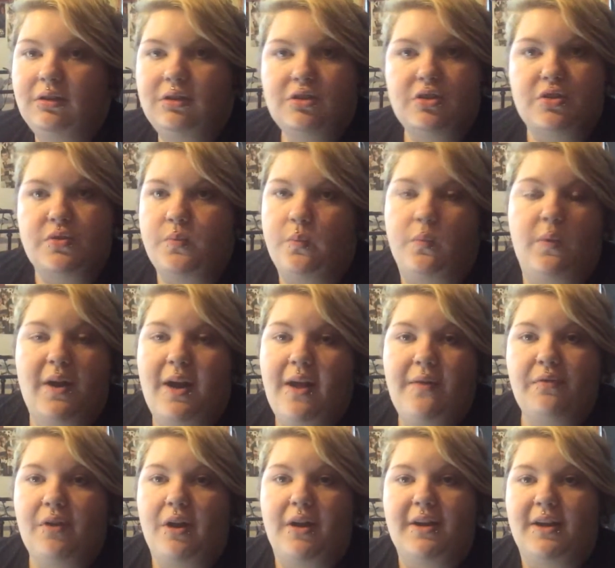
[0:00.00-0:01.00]
Just
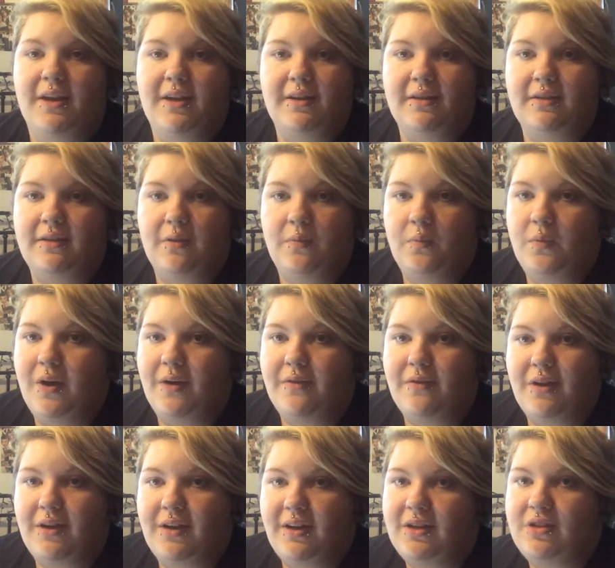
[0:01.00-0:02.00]
whenever I needed them, whenever
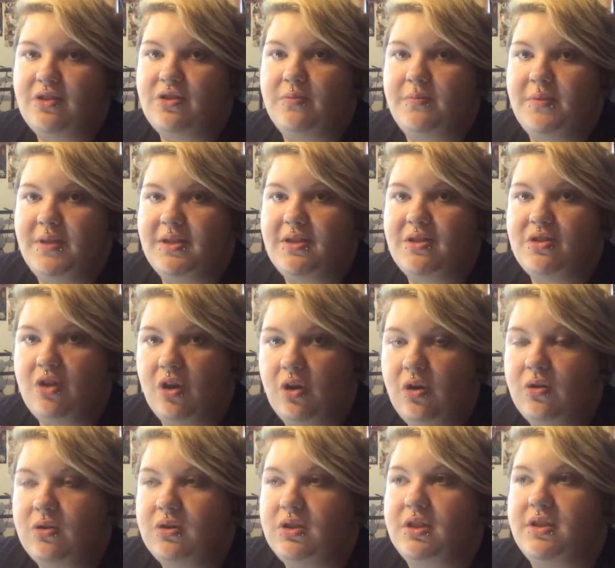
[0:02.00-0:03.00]
I needed somebody to
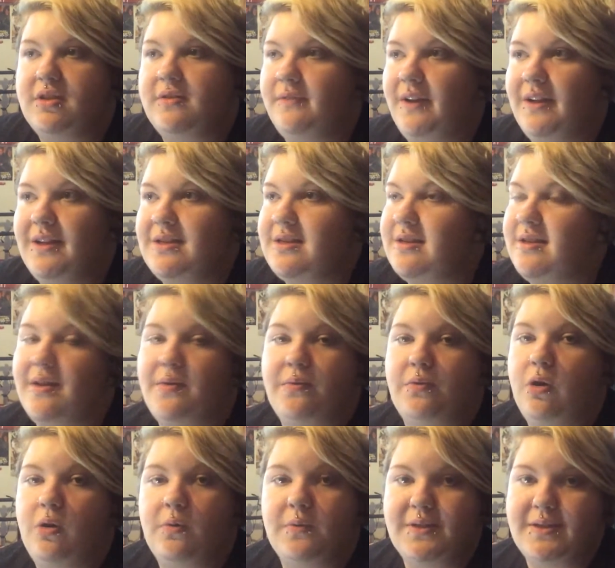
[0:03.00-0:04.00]
talk to, to vent to, they
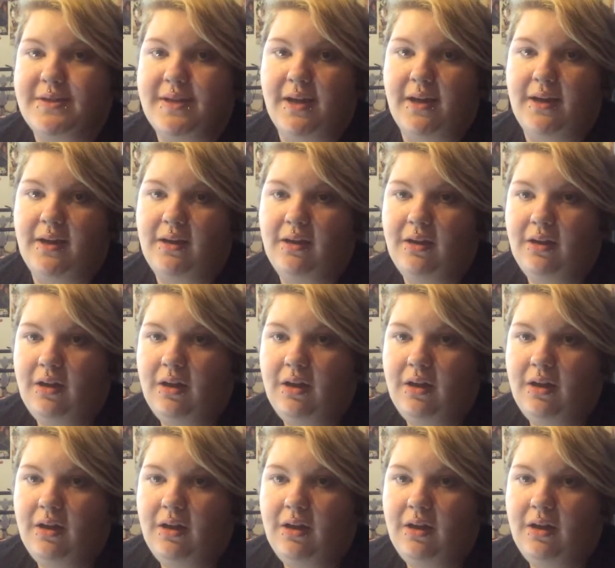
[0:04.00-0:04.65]
were always there.